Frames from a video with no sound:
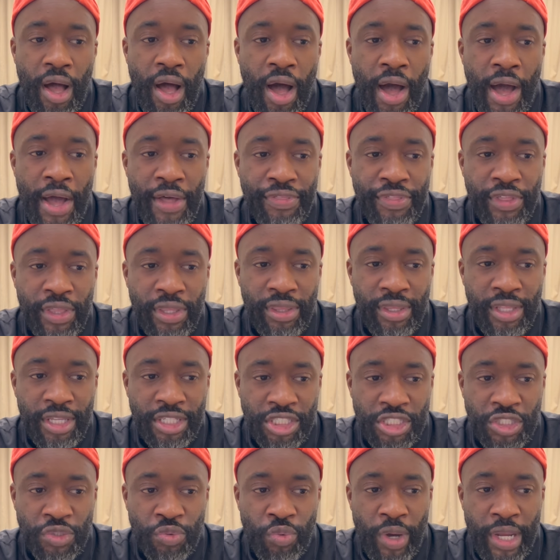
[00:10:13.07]
I think
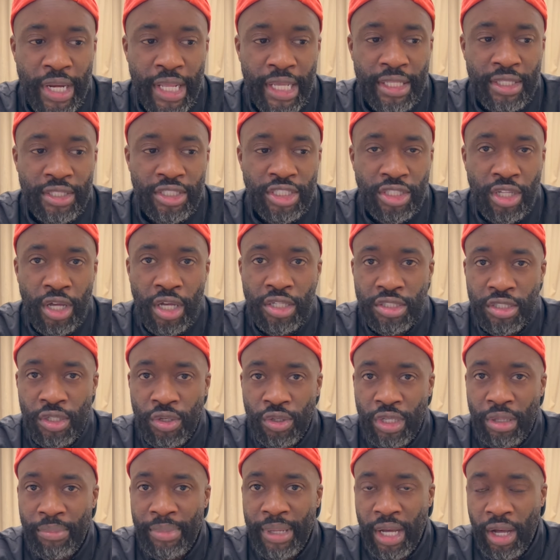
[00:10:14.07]
this is when it starts to
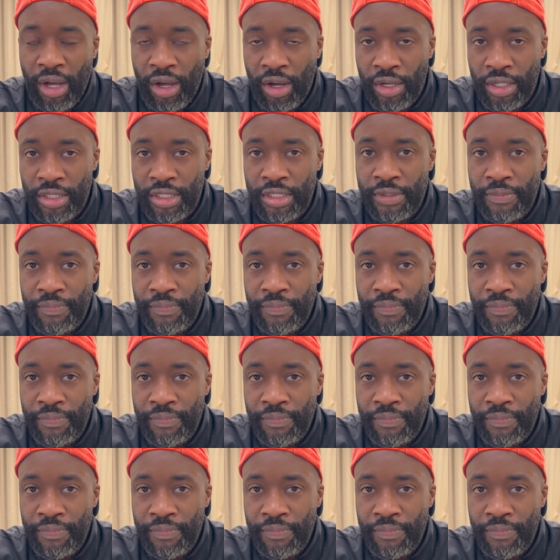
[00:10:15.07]
look a bit hard.